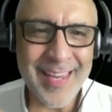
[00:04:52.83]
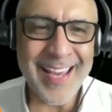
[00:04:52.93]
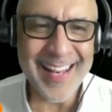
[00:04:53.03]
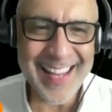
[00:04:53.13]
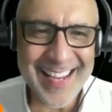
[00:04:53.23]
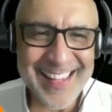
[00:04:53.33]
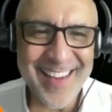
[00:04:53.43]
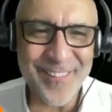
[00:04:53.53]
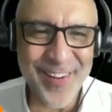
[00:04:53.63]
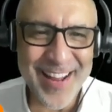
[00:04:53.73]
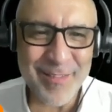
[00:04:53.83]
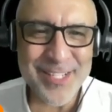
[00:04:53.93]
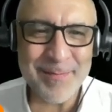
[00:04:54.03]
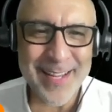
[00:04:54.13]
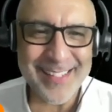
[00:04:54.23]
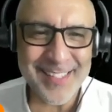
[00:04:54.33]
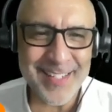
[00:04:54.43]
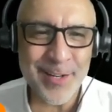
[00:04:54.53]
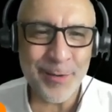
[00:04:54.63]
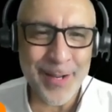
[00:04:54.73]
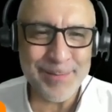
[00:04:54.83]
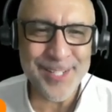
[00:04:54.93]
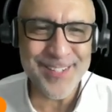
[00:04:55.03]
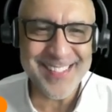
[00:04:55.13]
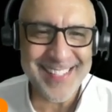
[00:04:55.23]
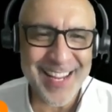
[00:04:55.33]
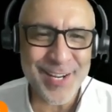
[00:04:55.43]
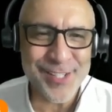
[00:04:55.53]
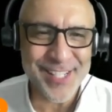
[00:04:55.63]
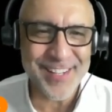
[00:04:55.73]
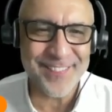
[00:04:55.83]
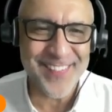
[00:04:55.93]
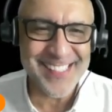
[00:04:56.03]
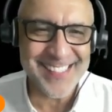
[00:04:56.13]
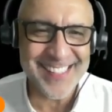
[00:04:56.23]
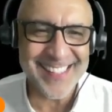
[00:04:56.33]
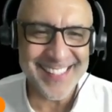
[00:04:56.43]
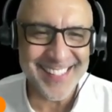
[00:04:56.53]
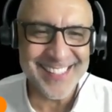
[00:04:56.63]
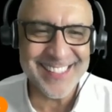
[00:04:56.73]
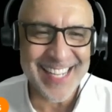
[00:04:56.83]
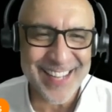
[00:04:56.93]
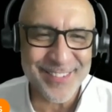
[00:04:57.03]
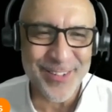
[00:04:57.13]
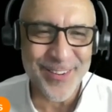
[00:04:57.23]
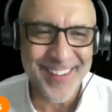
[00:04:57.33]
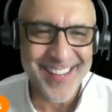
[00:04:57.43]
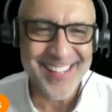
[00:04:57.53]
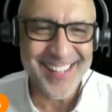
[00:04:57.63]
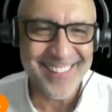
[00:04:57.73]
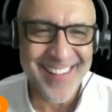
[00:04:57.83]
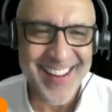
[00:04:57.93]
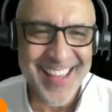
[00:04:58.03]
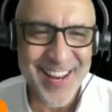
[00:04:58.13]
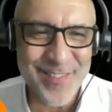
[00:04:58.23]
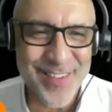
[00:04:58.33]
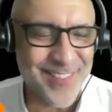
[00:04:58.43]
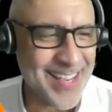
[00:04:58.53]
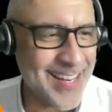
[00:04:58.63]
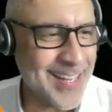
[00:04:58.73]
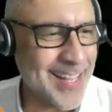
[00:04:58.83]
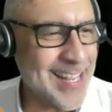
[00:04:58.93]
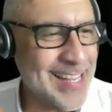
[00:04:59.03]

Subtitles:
I like that word. I was about to interrupt you and say, good job for it. You're right ahead of me, man.